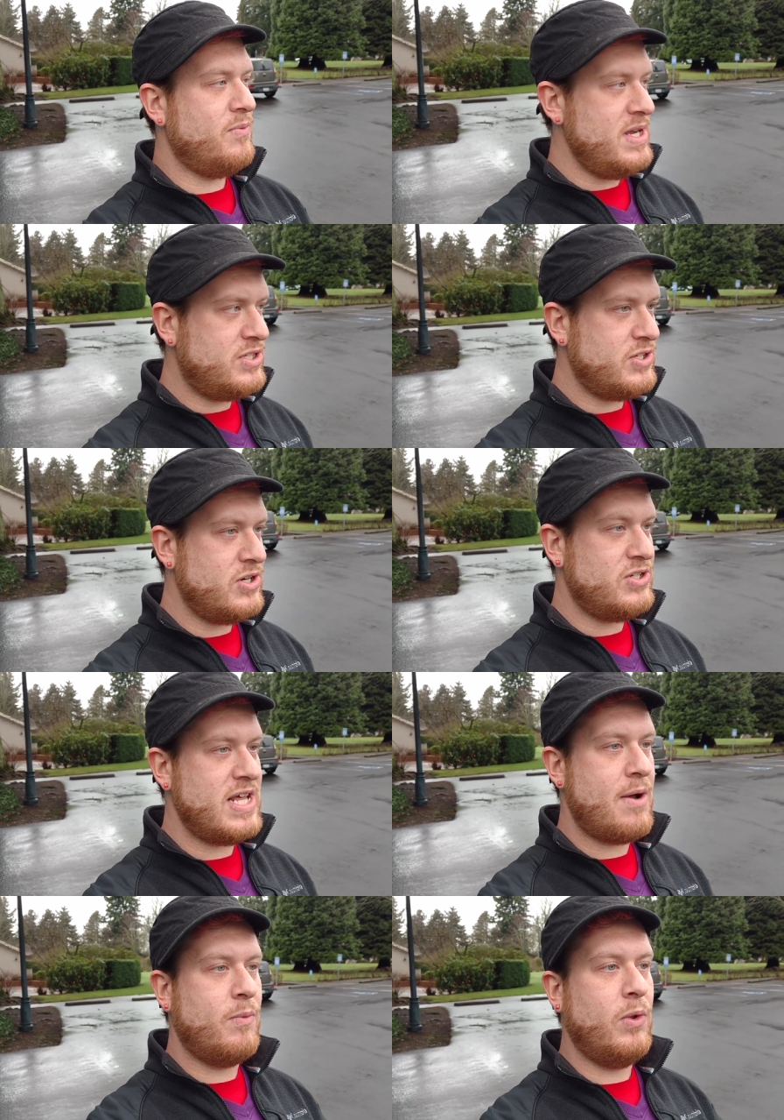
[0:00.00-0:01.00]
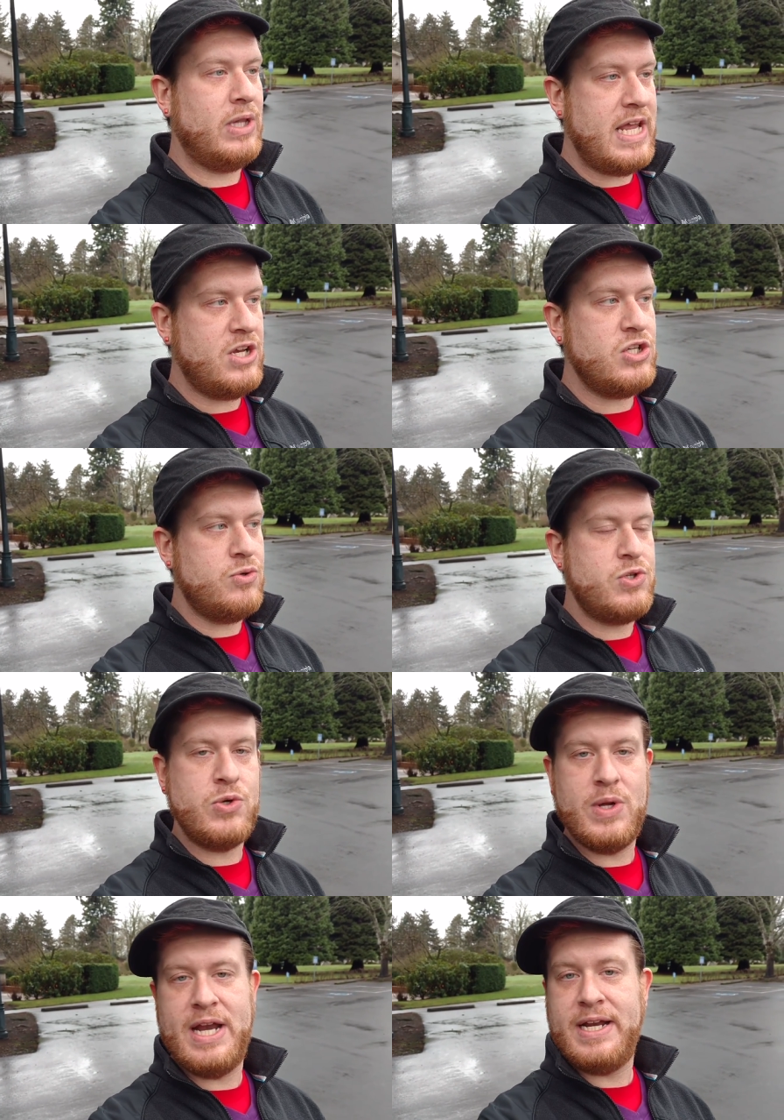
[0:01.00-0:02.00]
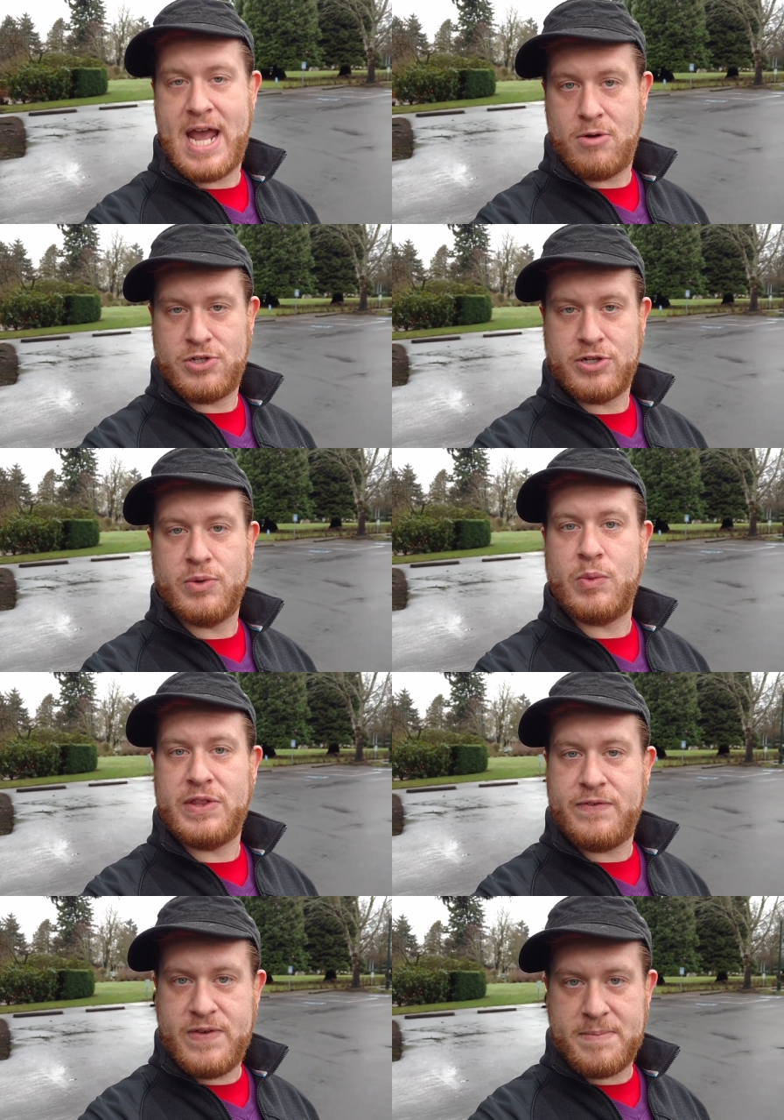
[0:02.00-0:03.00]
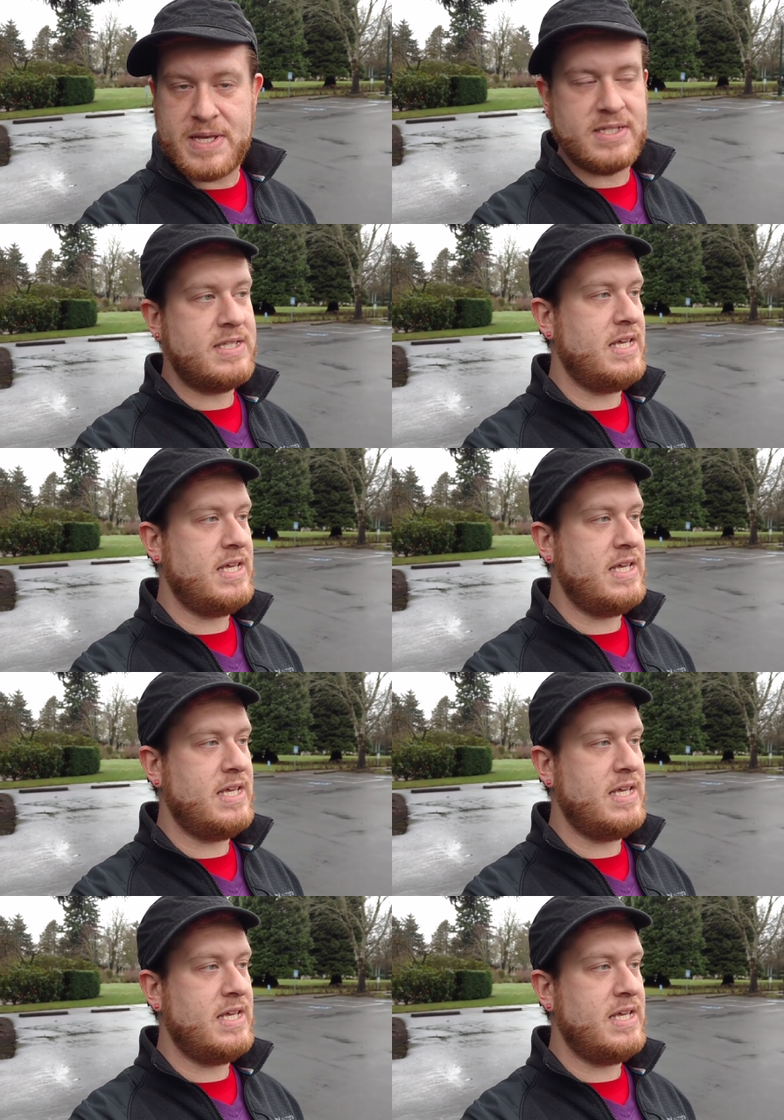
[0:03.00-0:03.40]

research that will lead you to an encounter with Feebas.